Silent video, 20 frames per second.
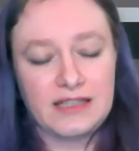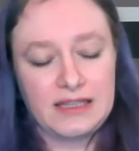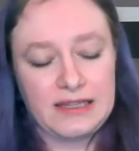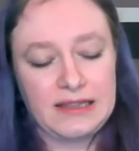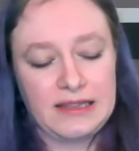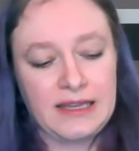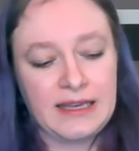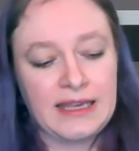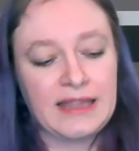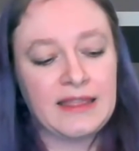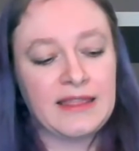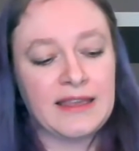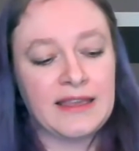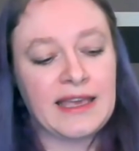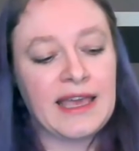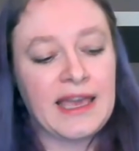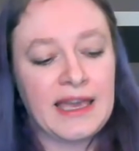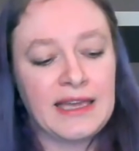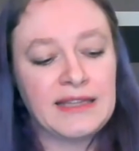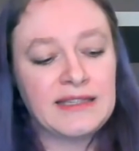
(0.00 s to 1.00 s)
The
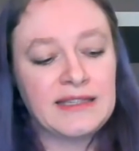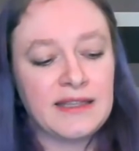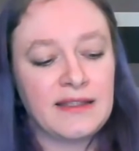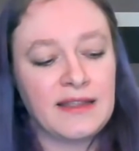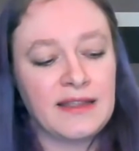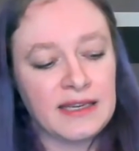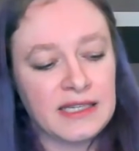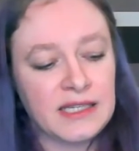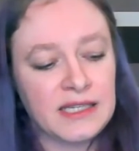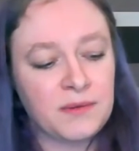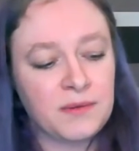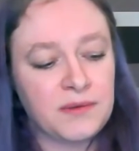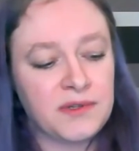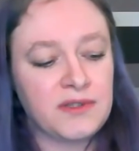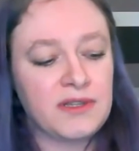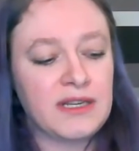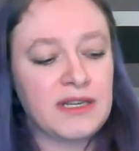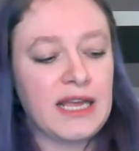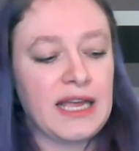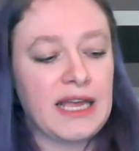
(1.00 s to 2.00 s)
key to this
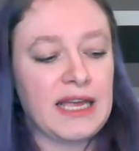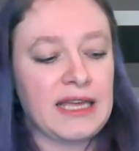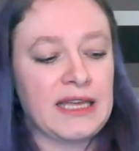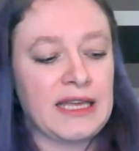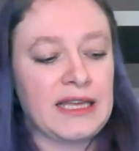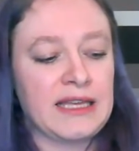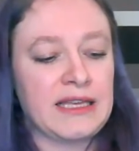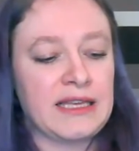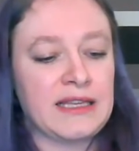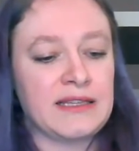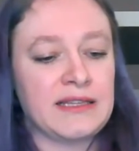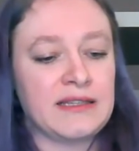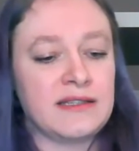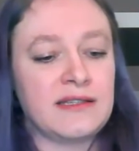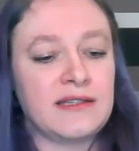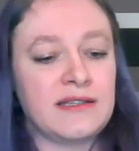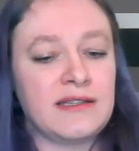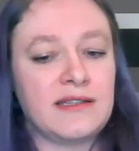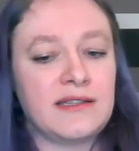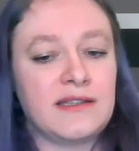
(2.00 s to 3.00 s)
one
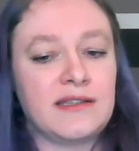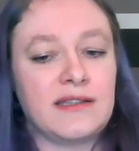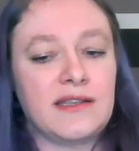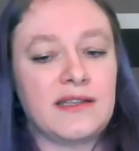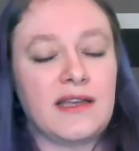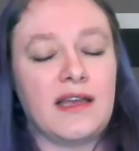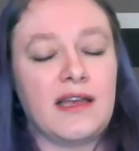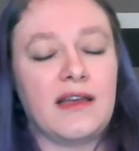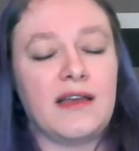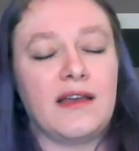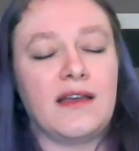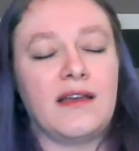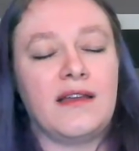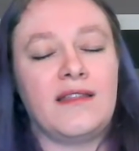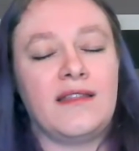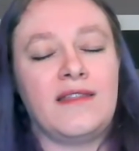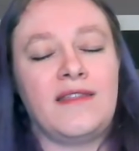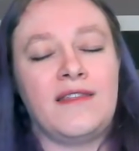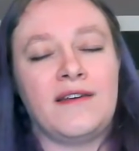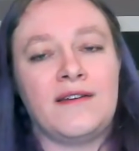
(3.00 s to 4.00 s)
is
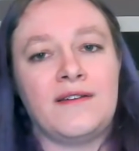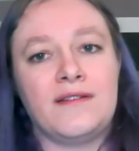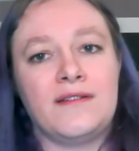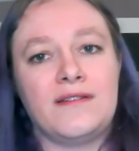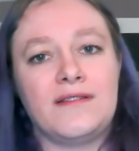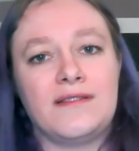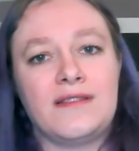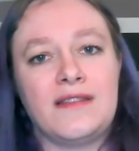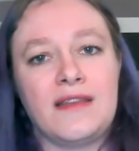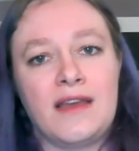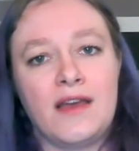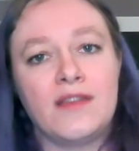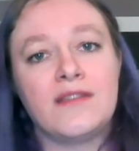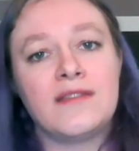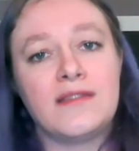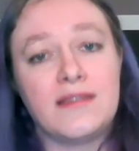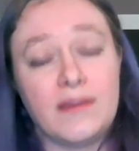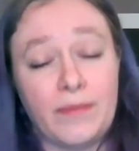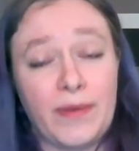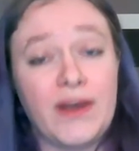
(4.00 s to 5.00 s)
the
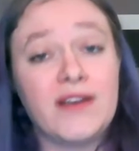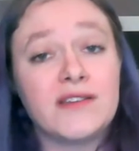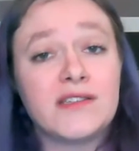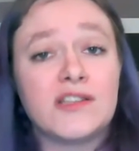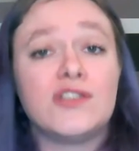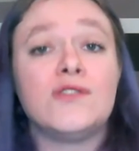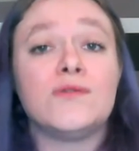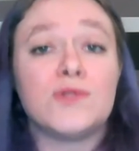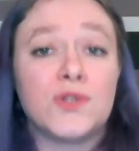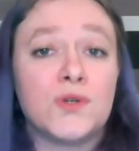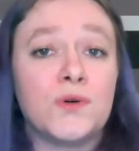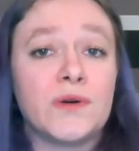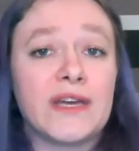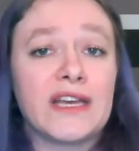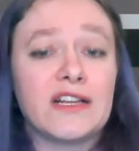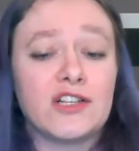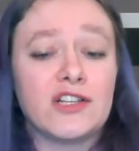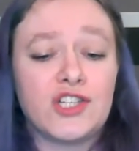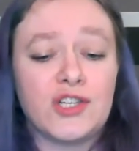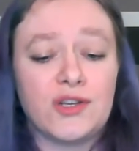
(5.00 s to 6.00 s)
person you're
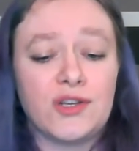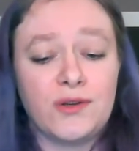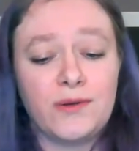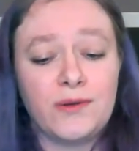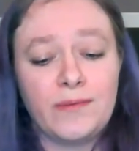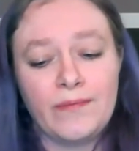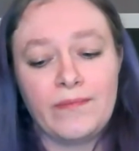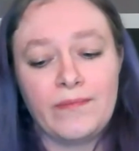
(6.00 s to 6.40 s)
talking to